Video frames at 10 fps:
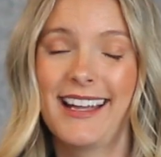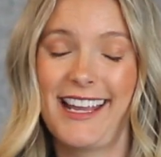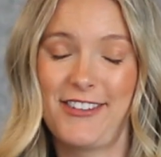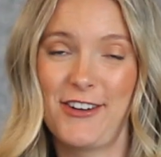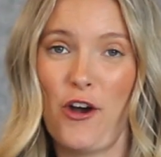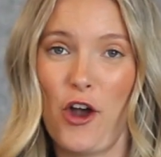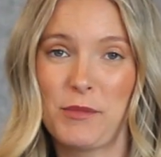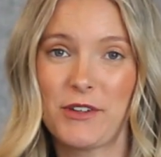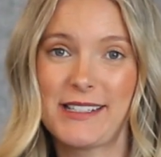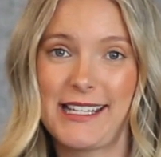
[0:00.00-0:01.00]
If you're not
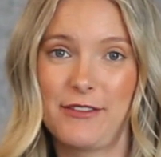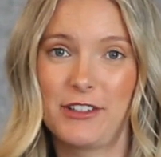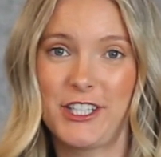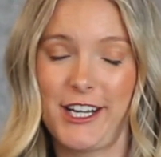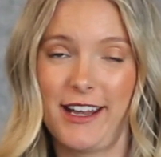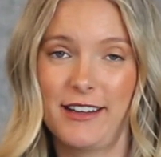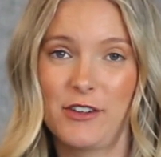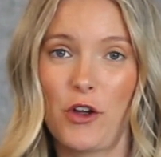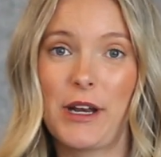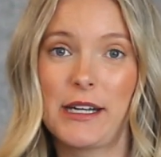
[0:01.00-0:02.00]
home to receive your
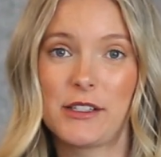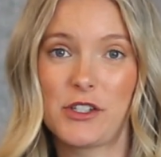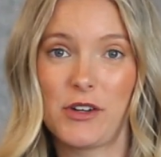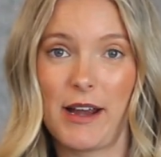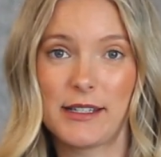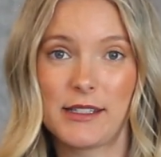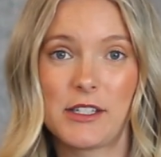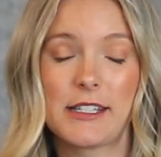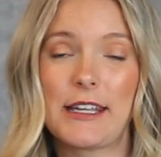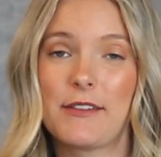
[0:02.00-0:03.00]
shed, no need to stress,
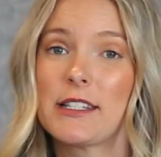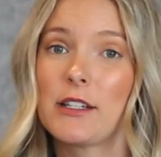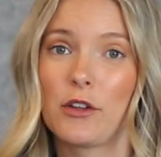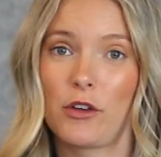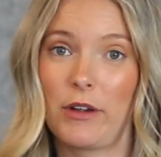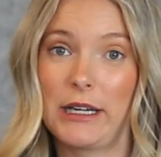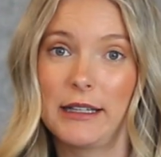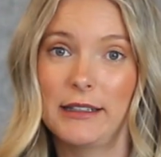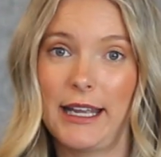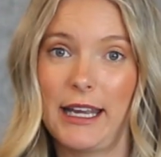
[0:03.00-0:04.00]
just give us the authority
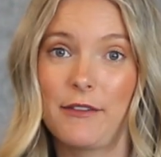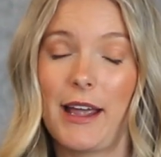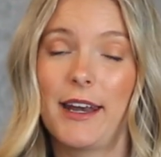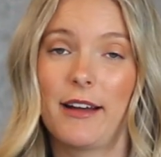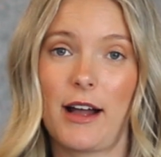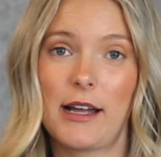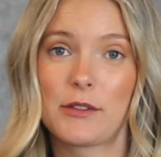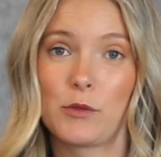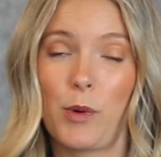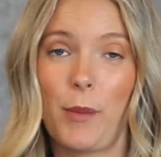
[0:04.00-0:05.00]
to leave and our
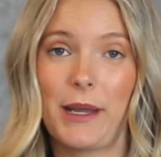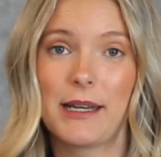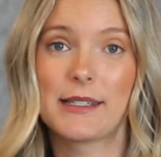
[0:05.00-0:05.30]
guys will pop it in a